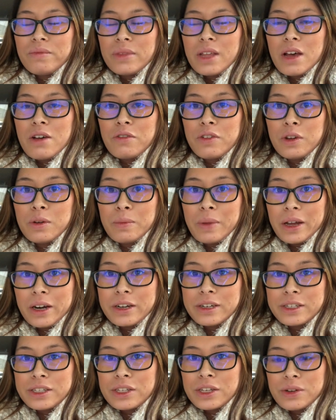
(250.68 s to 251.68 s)
I'll feel
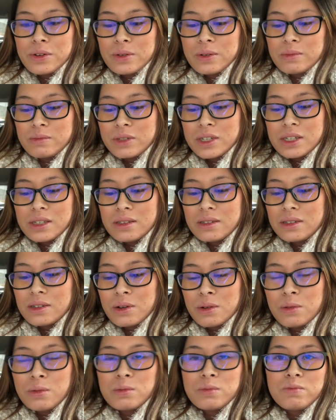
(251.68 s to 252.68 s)
better soon. I'm just
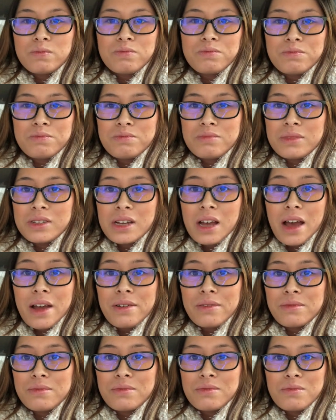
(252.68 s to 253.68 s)
so
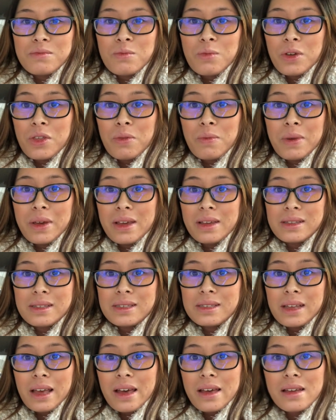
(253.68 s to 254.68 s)
done with being
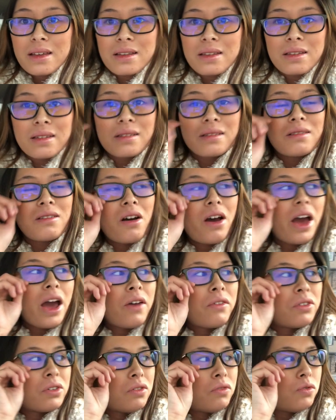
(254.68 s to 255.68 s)
sick, not
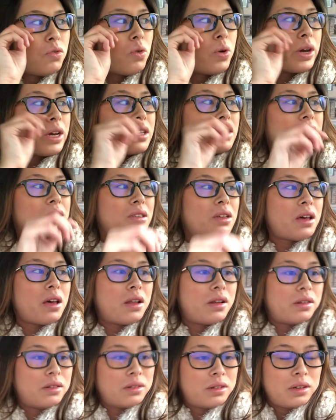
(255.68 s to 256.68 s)
having a voice,
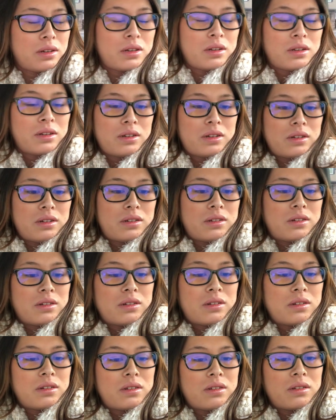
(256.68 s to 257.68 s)
and
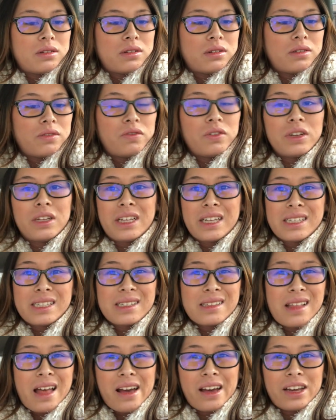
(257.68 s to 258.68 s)
feeling
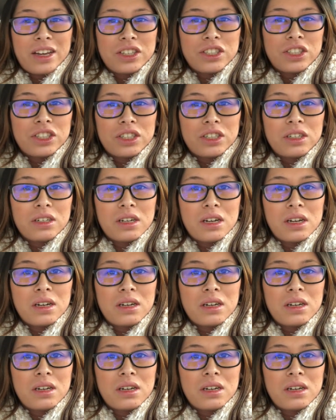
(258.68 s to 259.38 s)
sluggish.